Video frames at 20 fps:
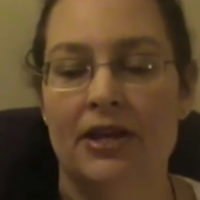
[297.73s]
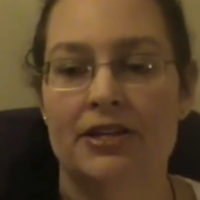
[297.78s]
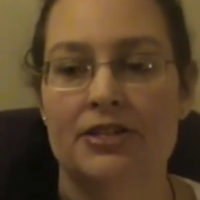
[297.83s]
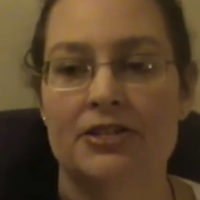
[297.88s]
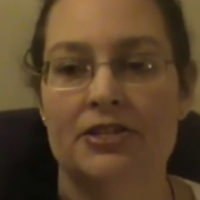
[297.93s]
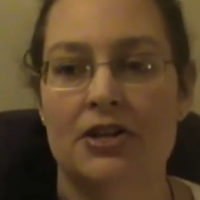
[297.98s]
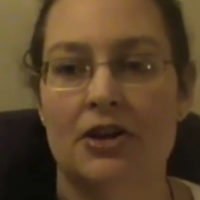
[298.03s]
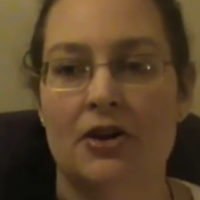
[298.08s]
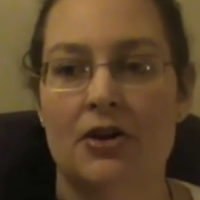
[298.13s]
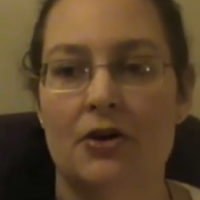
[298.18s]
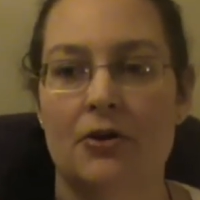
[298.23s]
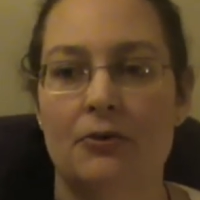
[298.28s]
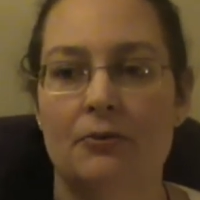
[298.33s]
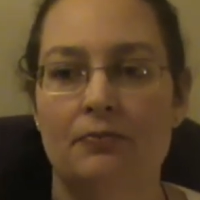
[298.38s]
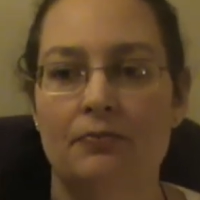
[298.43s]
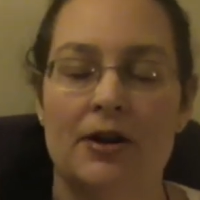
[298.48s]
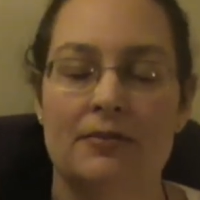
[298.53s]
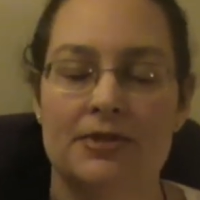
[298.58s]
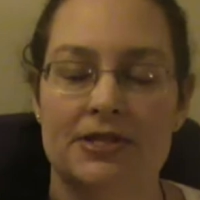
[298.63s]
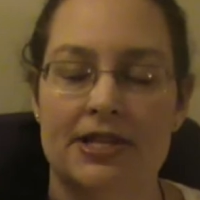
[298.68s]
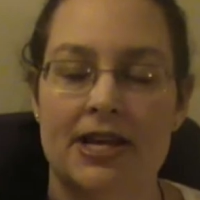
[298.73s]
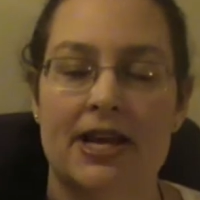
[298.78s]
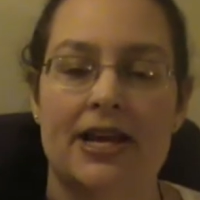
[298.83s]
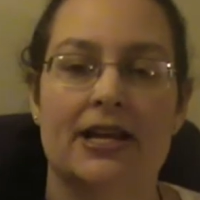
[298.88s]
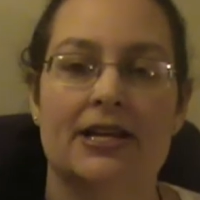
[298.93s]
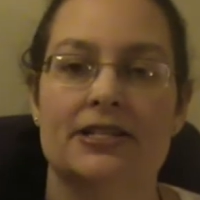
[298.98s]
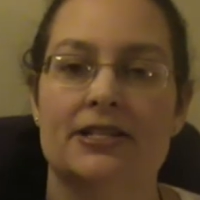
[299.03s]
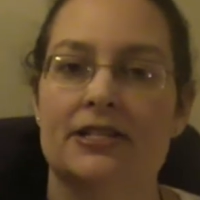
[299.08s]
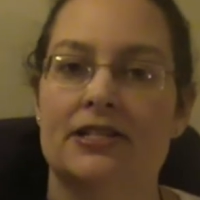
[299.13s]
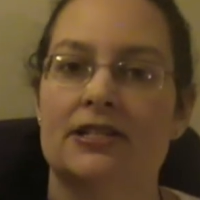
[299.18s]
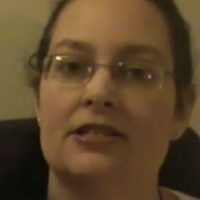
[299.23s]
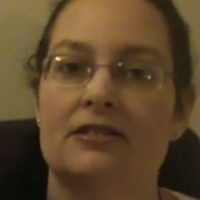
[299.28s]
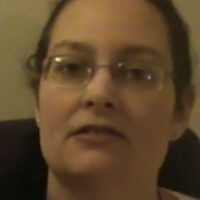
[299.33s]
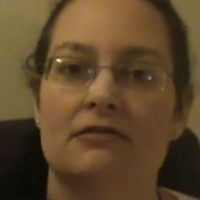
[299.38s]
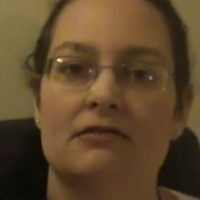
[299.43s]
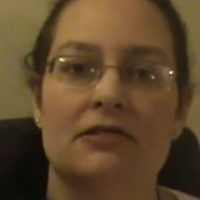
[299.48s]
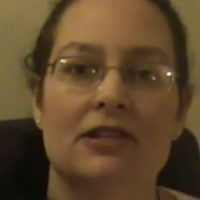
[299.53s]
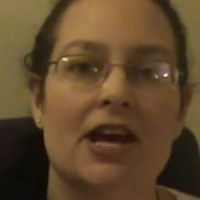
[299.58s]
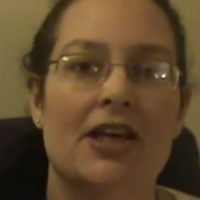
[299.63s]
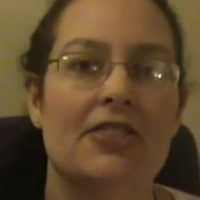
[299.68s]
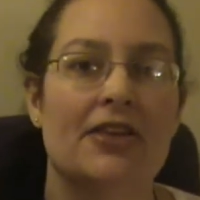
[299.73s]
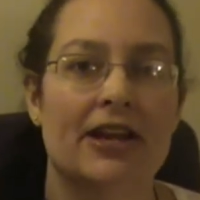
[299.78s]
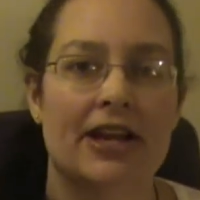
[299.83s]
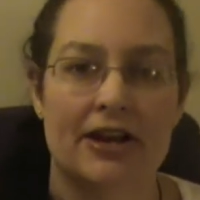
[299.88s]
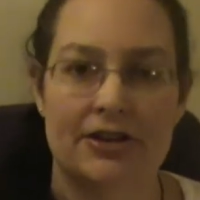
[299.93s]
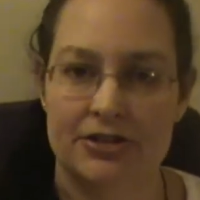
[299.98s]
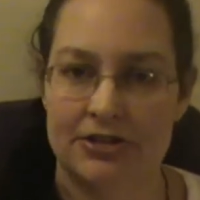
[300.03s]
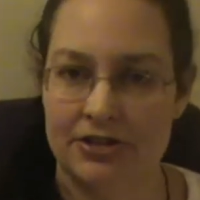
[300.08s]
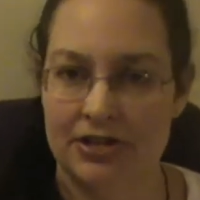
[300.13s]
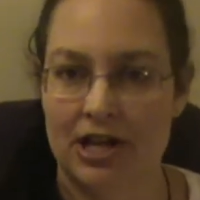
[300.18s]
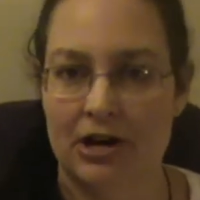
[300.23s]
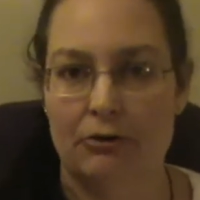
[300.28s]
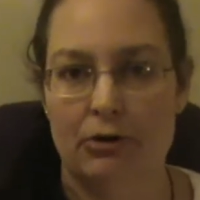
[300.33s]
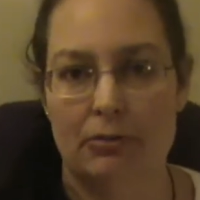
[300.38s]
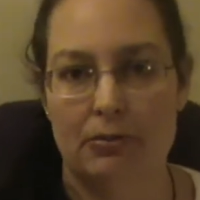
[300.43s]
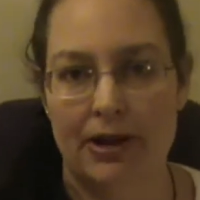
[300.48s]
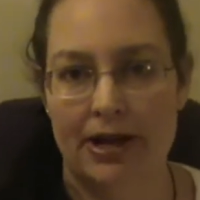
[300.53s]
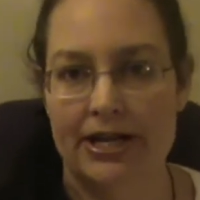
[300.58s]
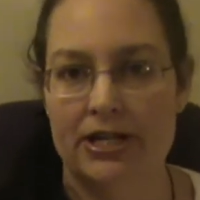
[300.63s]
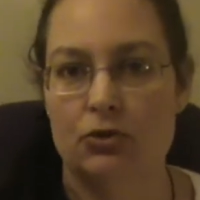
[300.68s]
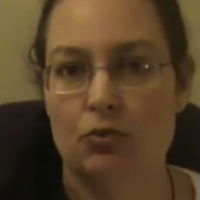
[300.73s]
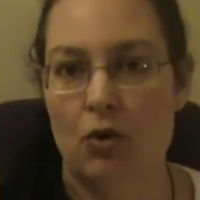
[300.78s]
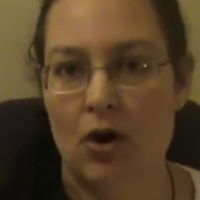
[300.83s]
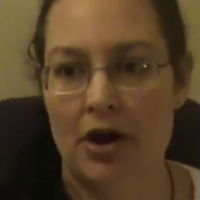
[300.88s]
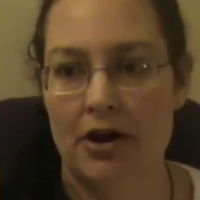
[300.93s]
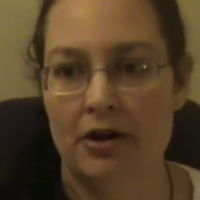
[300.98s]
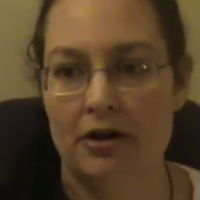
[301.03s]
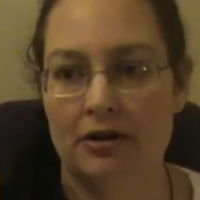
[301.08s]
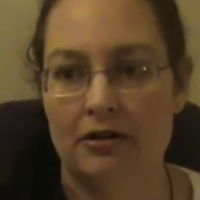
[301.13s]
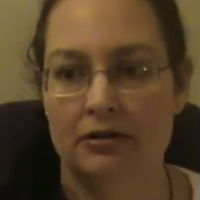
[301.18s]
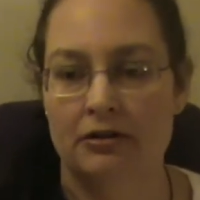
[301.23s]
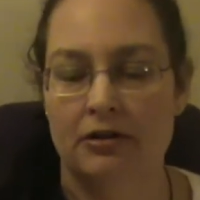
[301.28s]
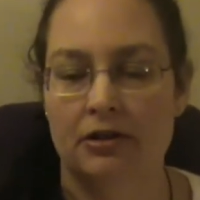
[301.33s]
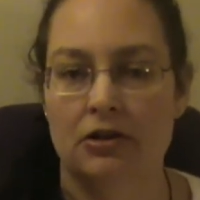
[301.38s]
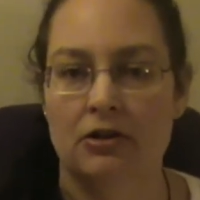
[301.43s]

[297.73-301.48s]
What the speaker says: And so what I'm saying is nothing else is going to replace water.